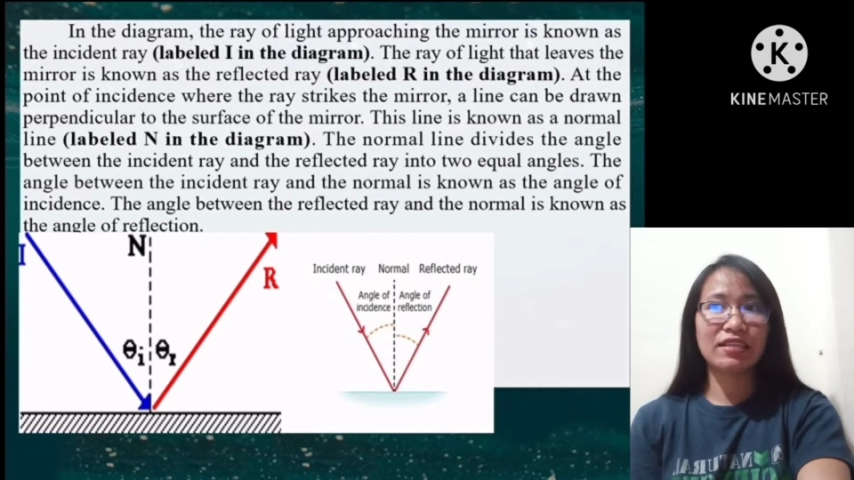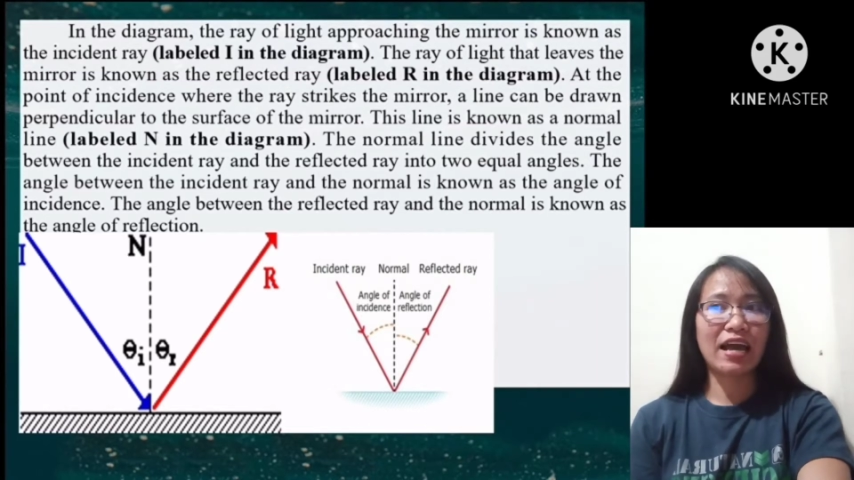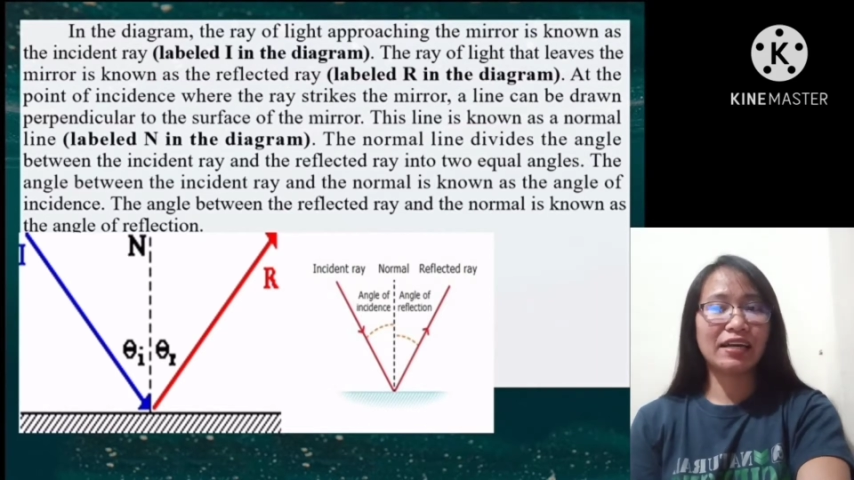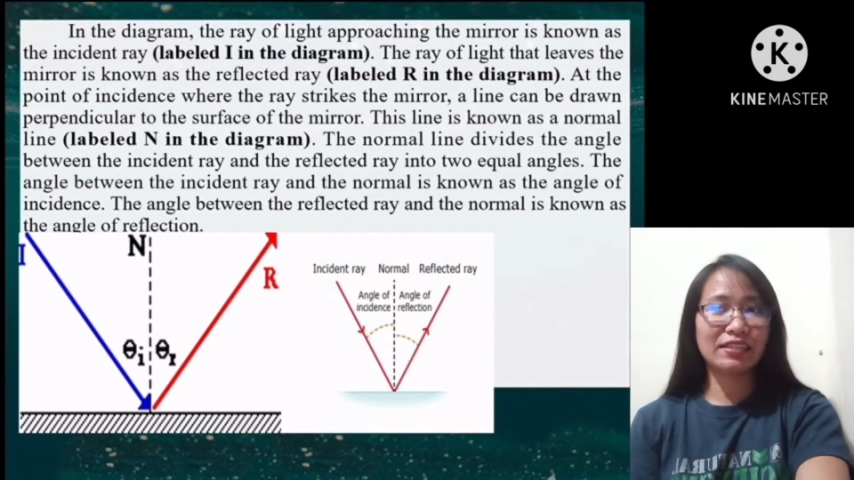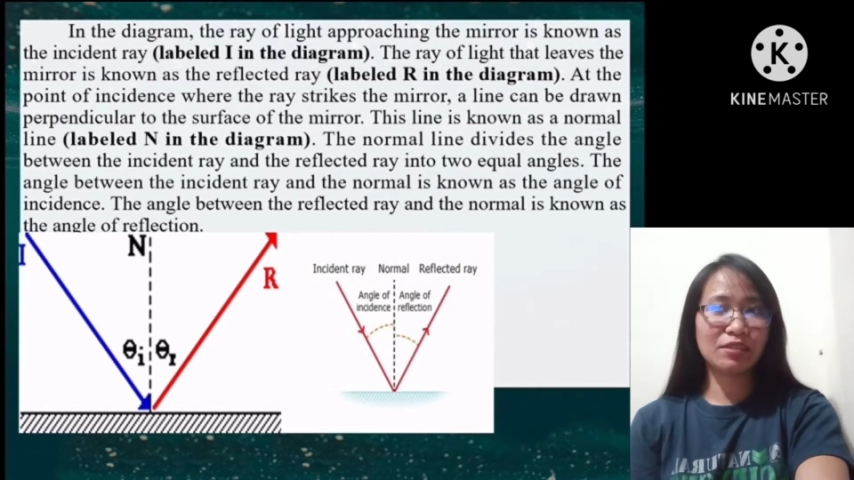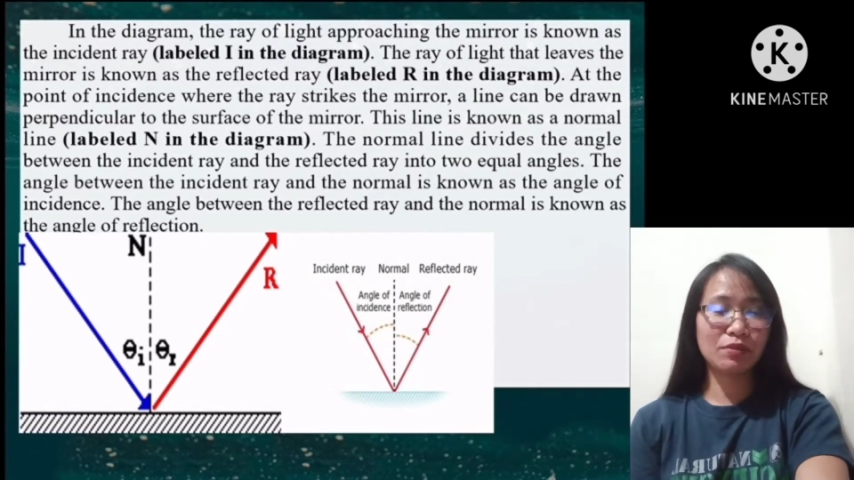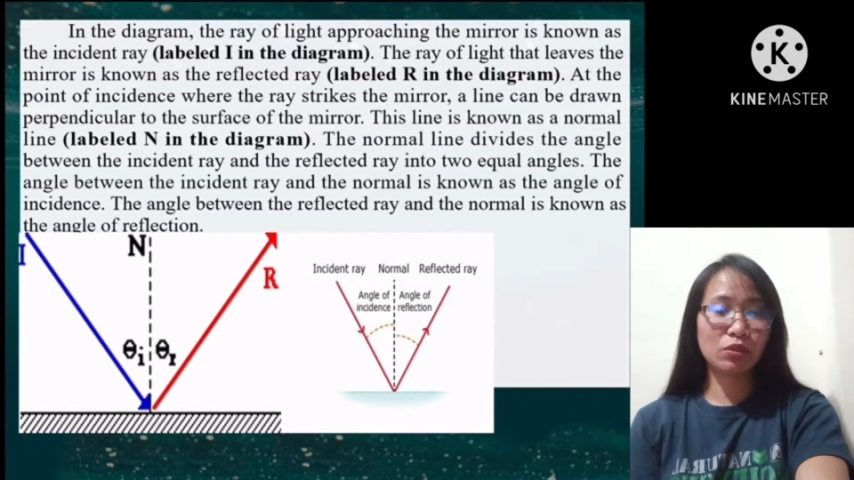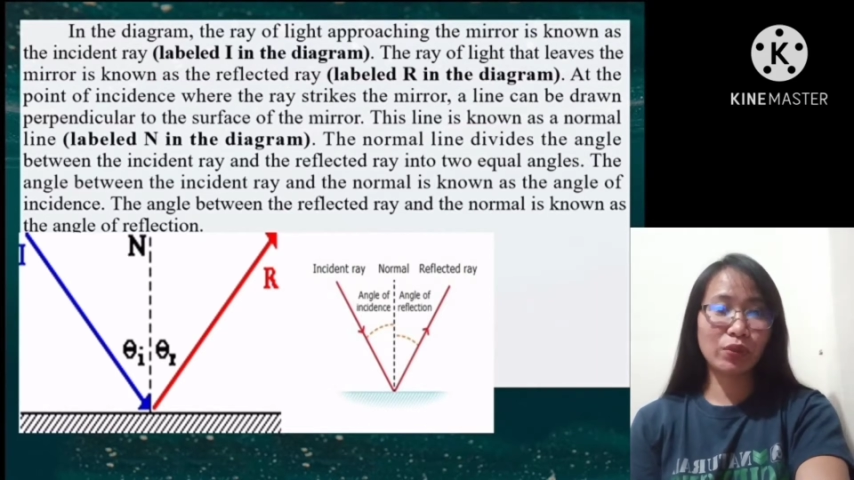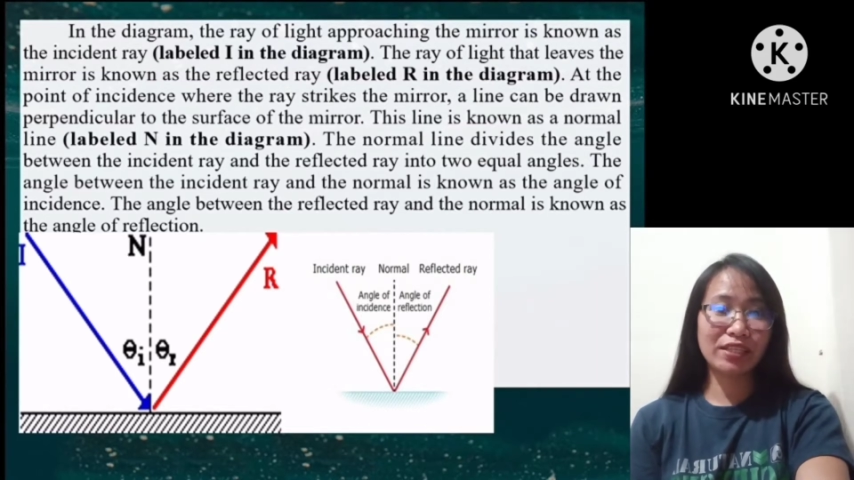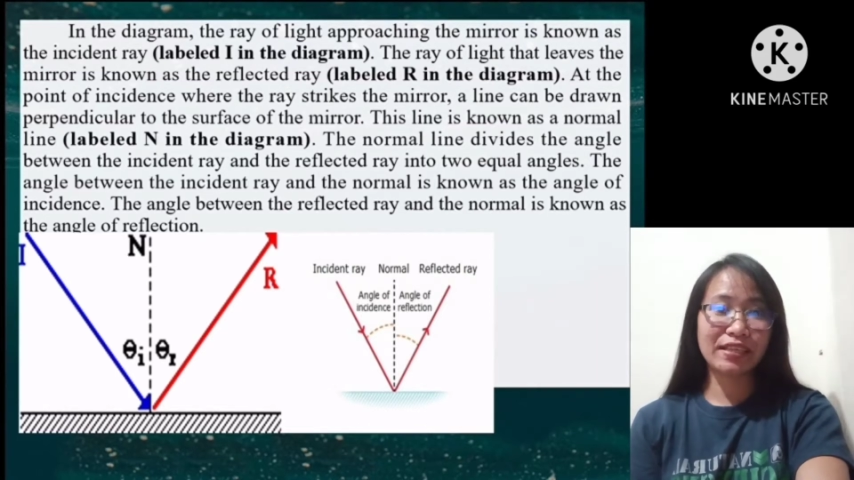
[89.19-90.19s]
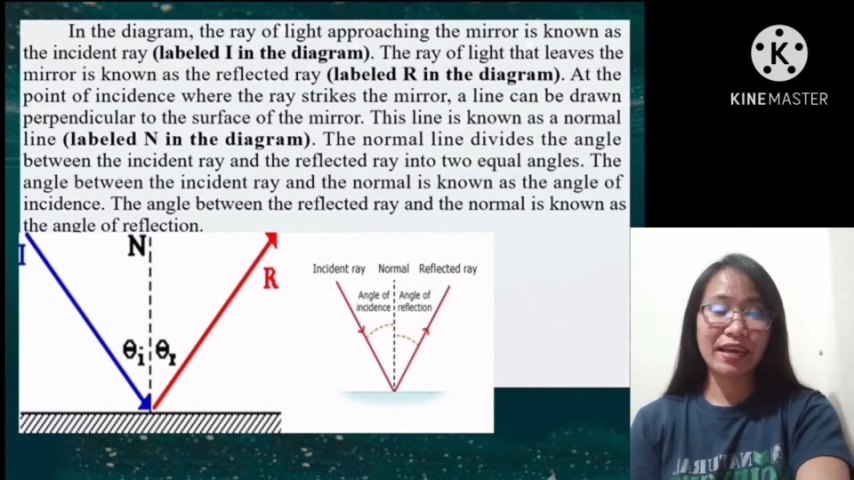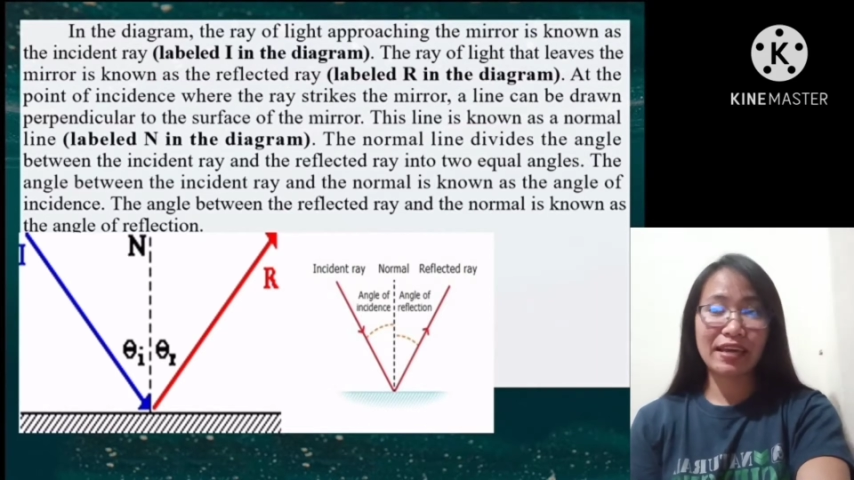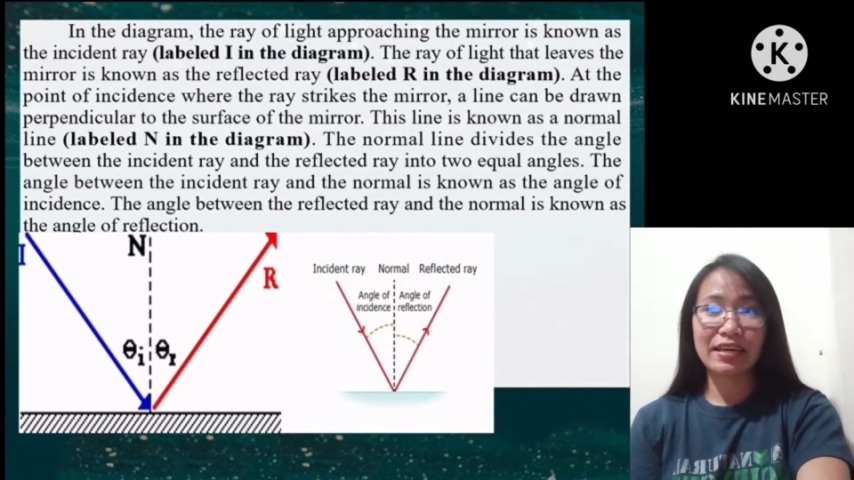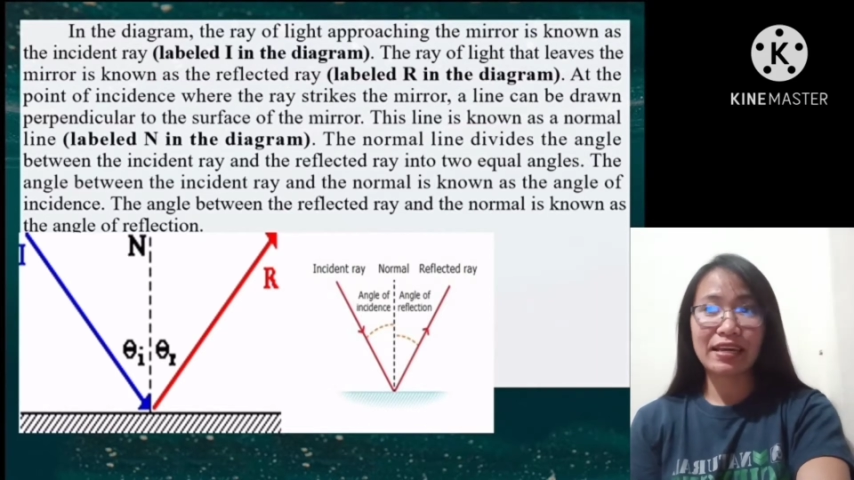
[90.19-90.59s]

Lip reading: the angle between the